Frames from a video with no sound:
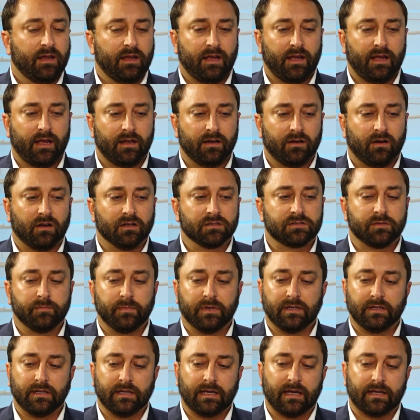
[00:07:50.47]
And
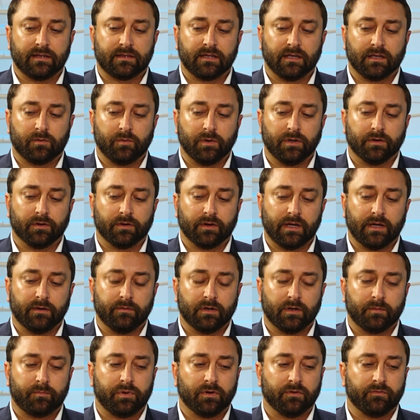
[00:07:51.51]
ultimately, I think we were able
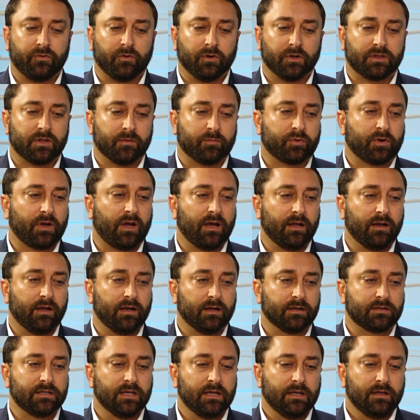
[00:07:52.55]
to put forth a
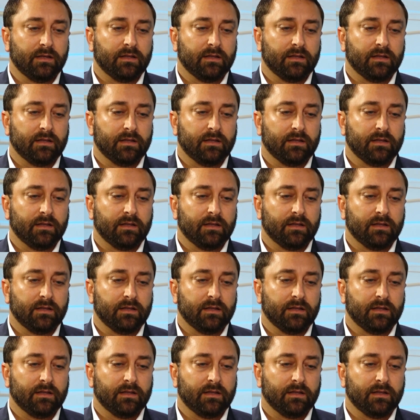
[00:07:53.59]
product